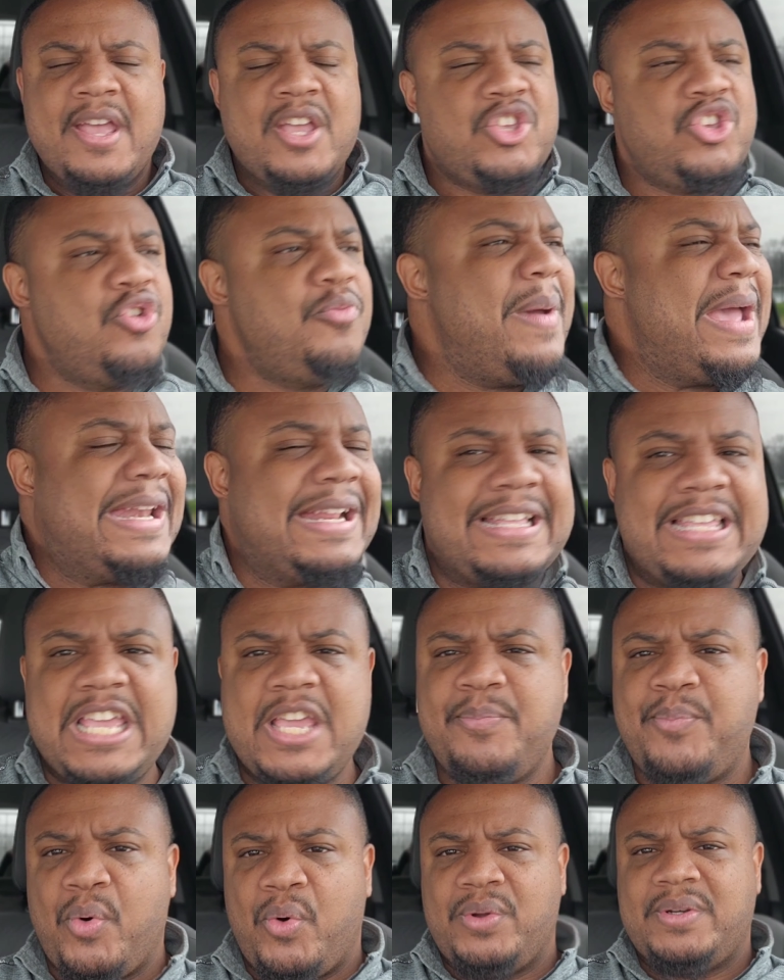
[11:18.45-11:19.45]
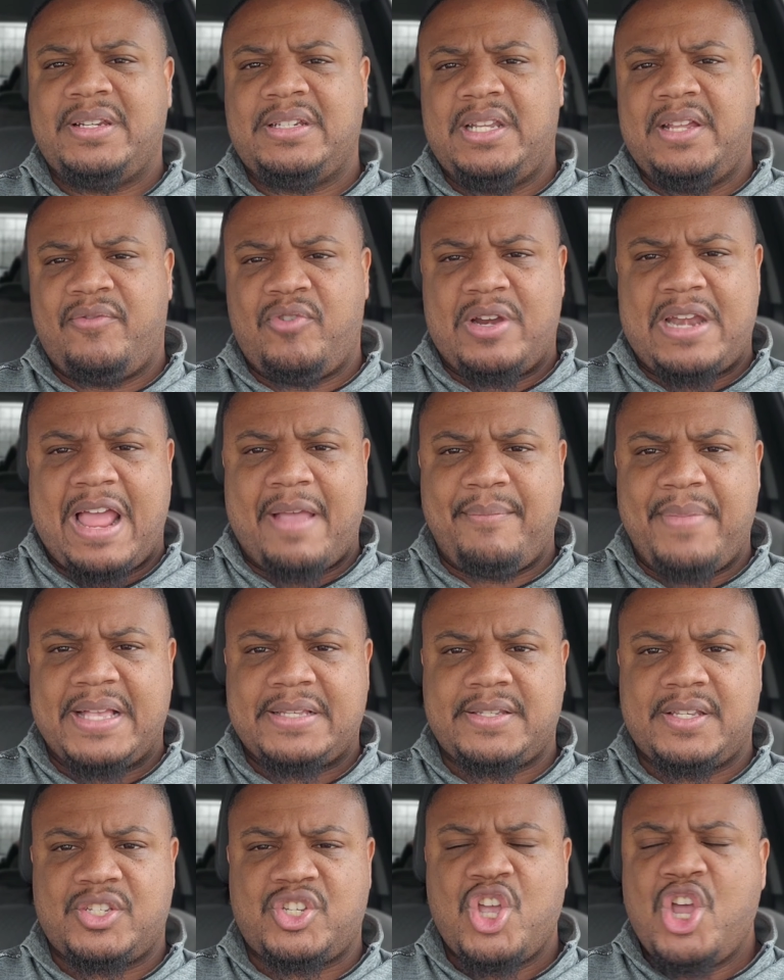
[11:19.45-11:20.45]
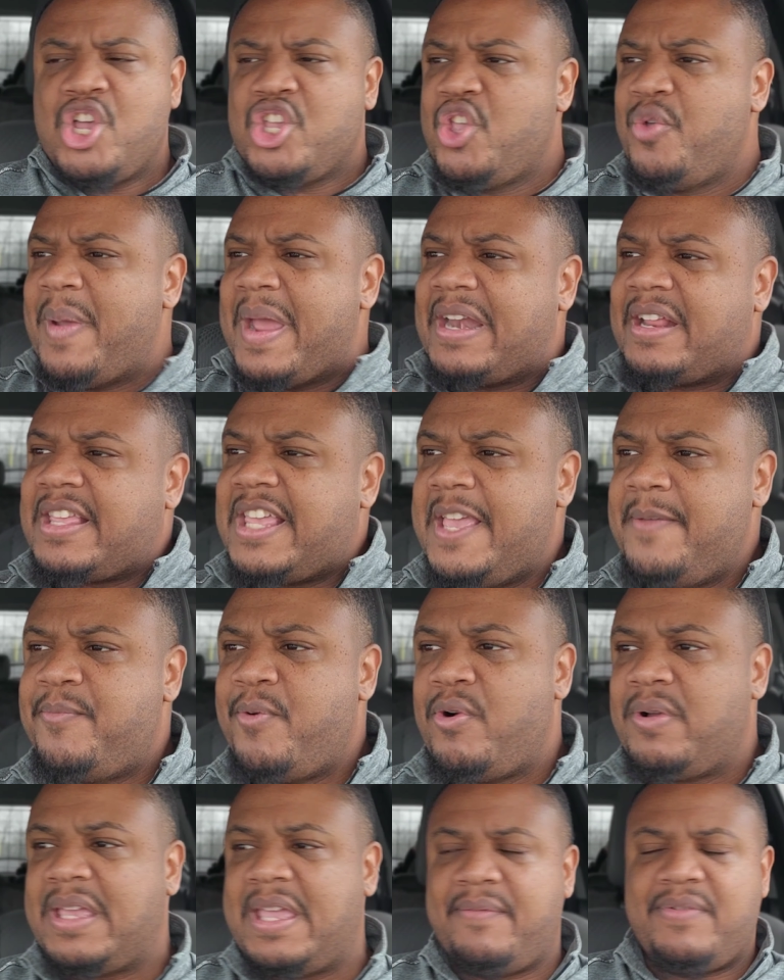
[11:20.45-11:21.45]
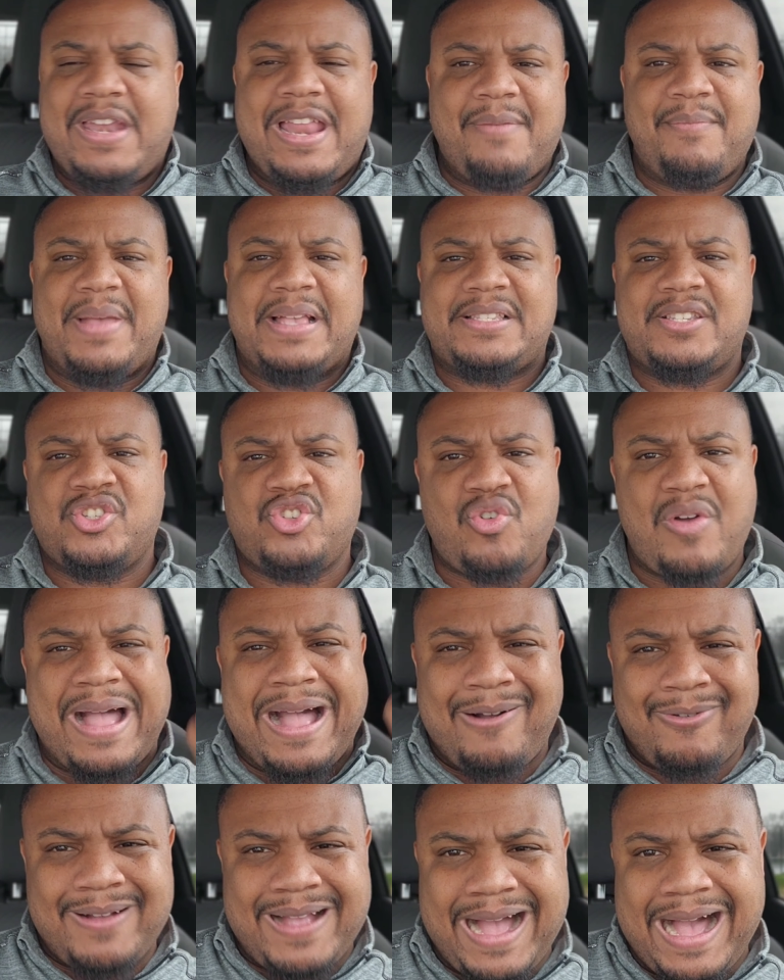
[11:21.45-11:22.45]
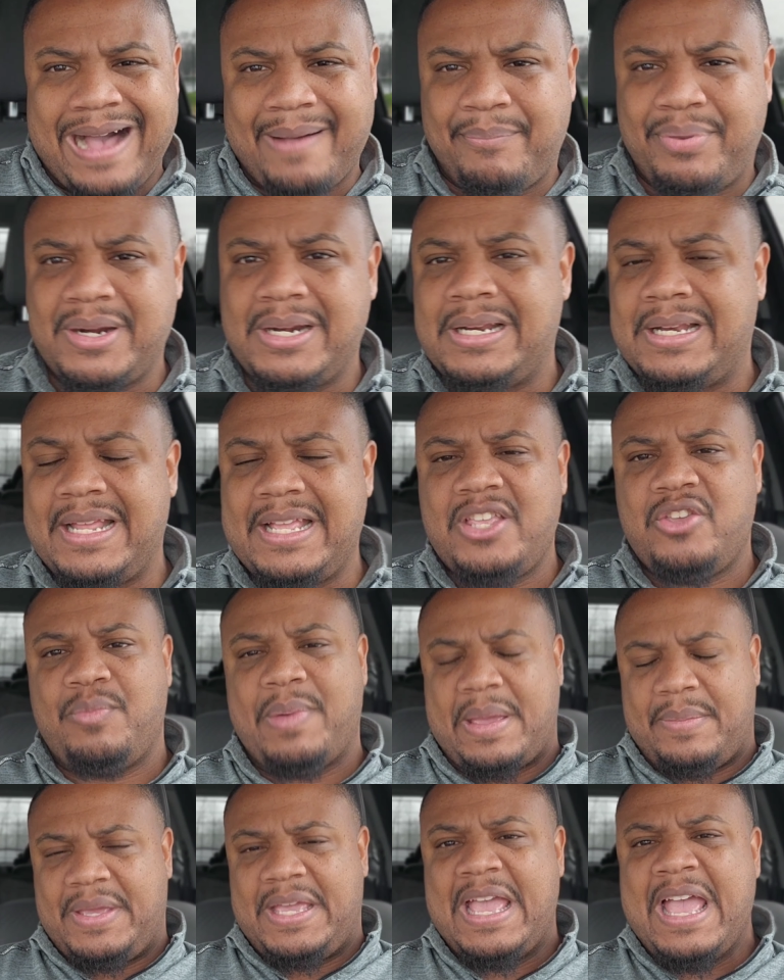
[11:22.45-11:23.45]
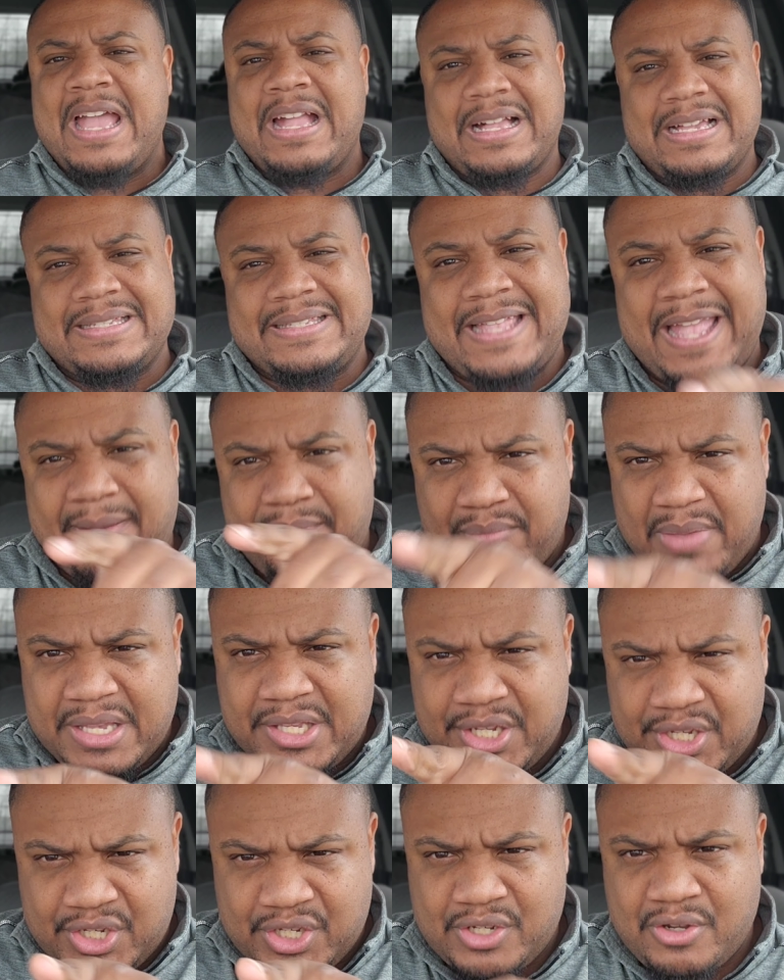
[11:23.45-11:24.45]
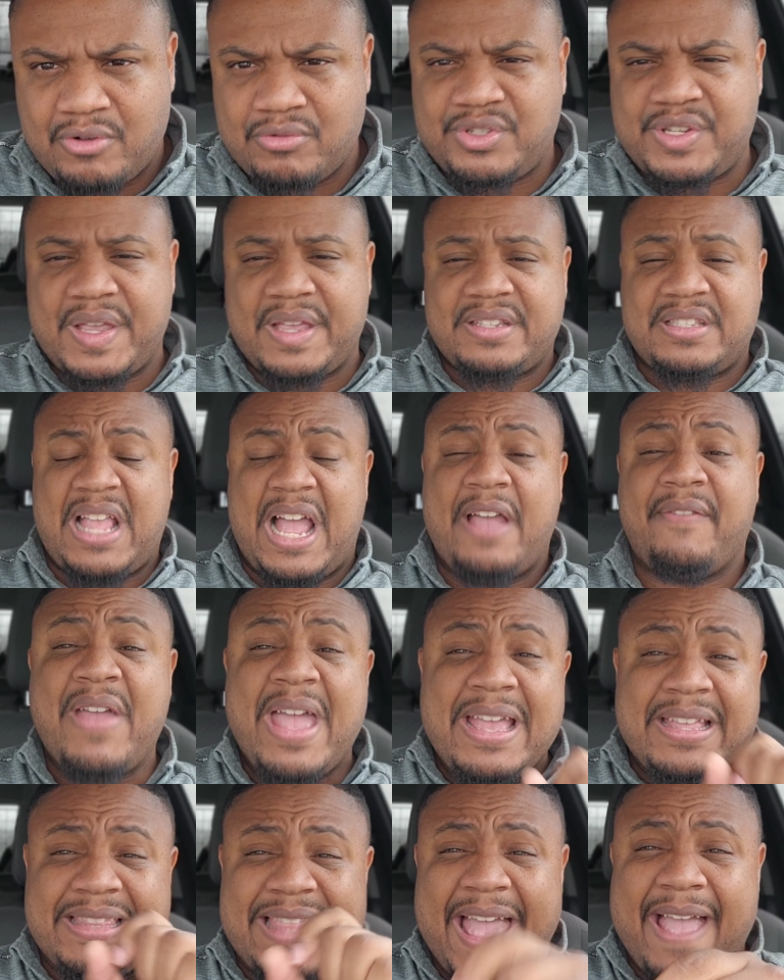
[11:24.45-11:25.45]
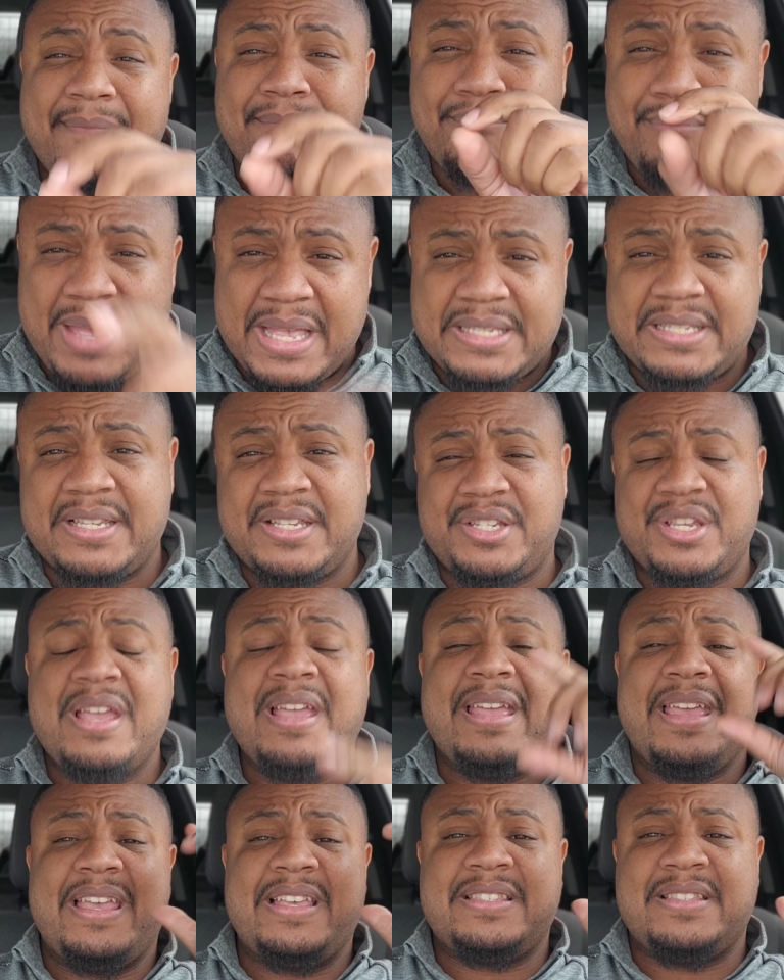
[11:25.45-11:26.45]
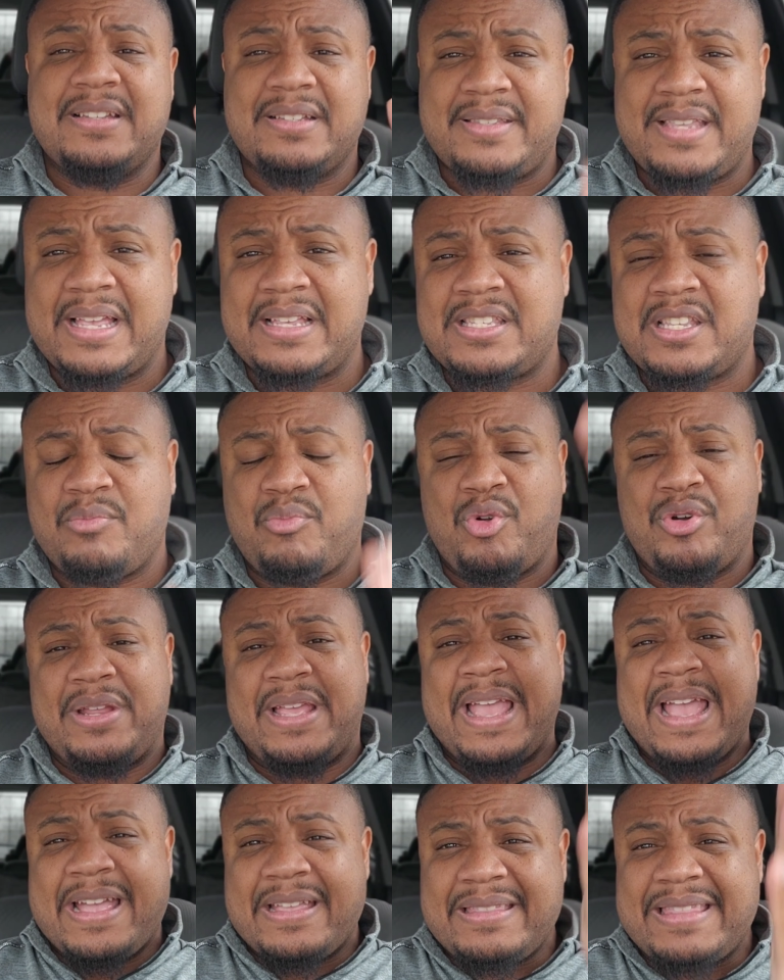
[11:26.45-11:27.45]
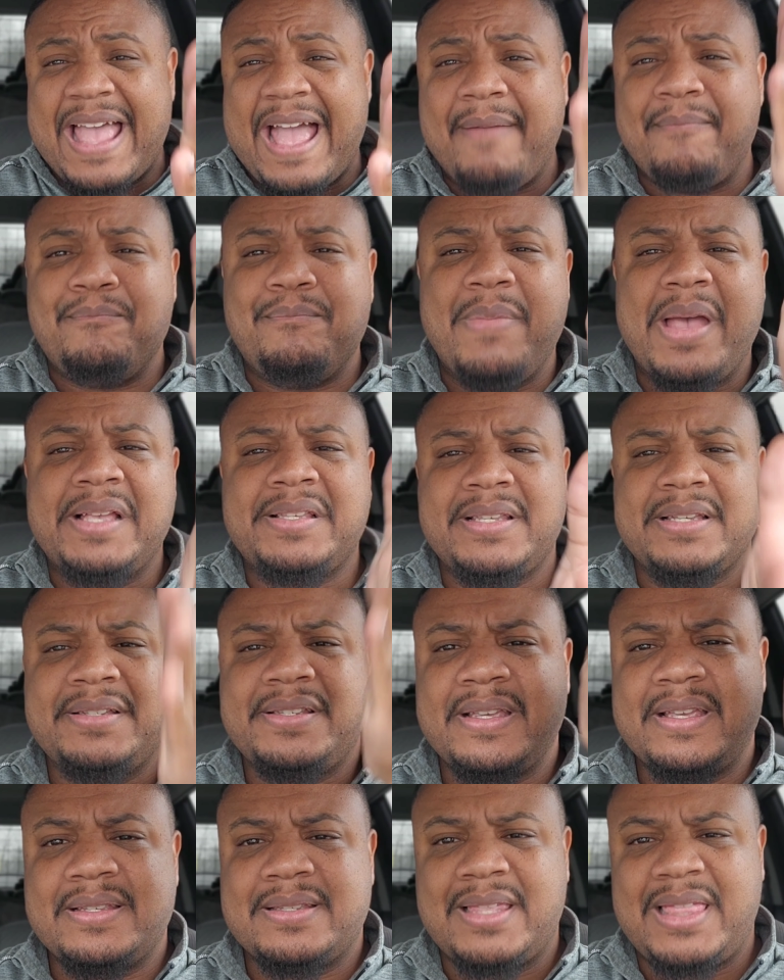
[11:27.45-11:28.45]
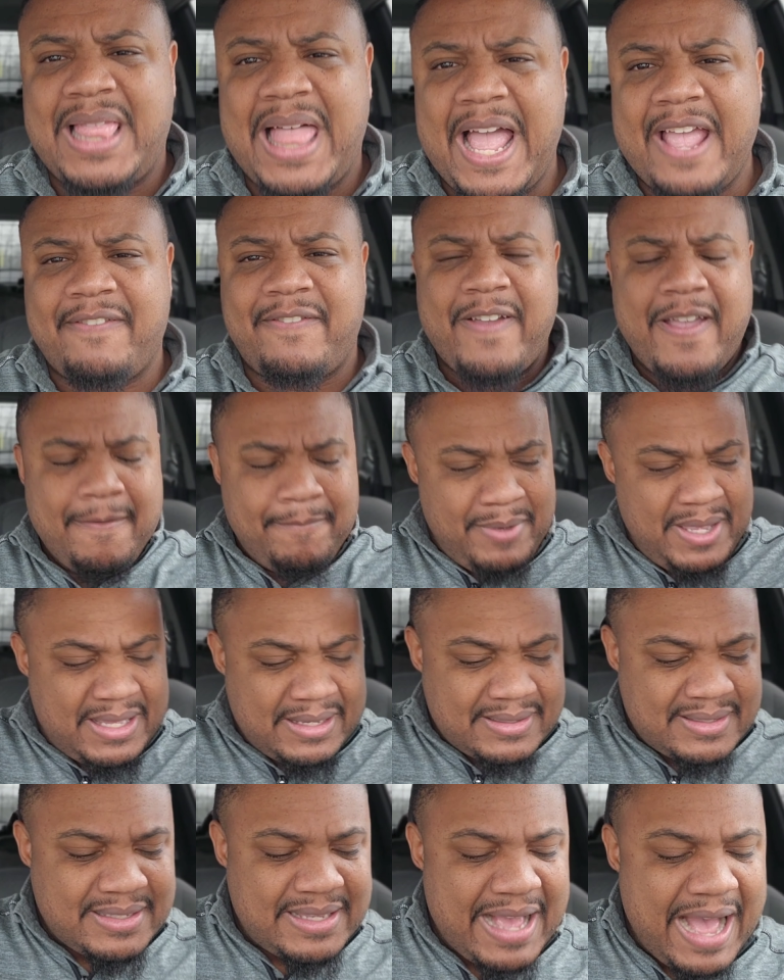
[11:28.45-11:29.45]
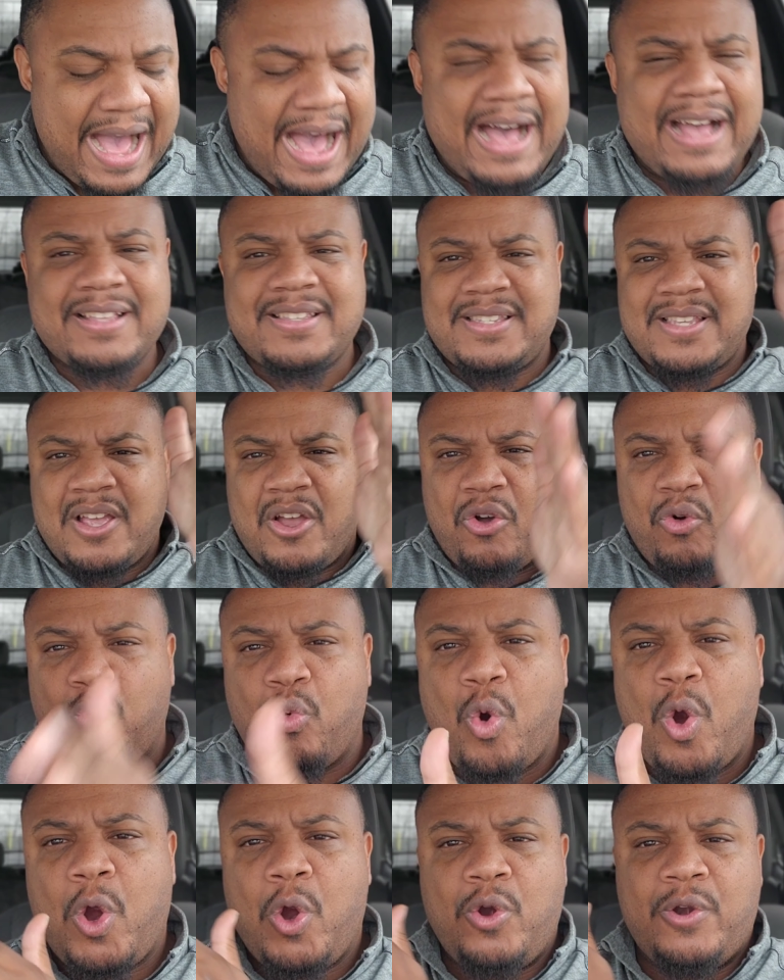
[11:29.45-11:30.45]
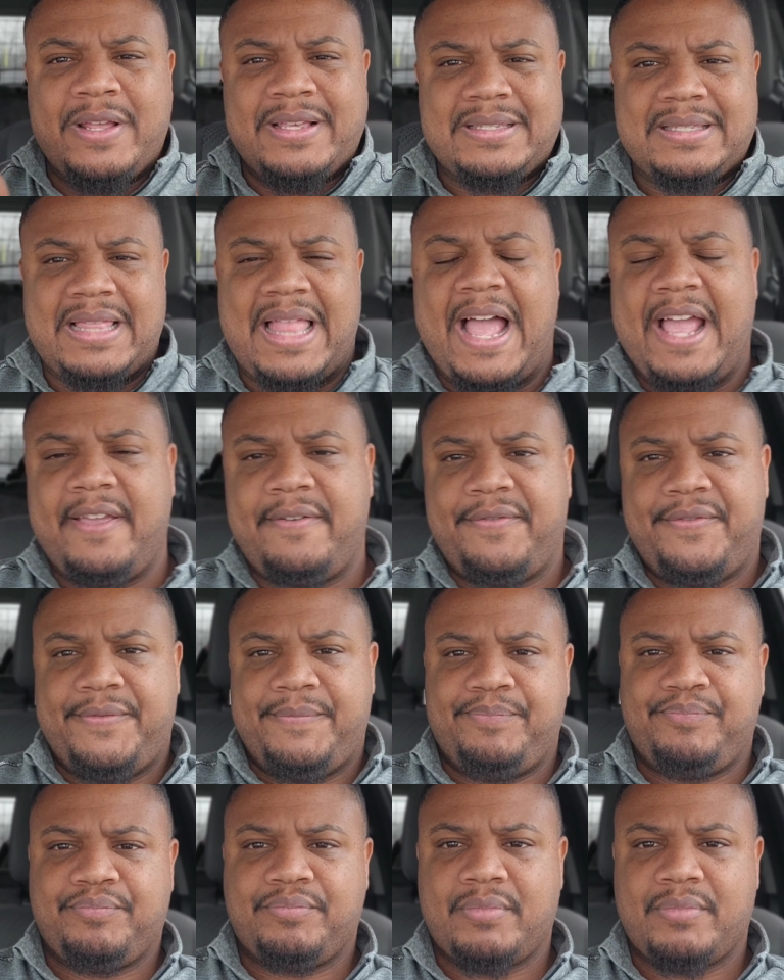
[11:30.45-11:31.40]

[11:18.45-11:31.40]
You better keep on delivering that message. You better keep on giving that message on how God put it in you, baby, because that message is going to change life. That message is the testimony. That message is life because God's word is life.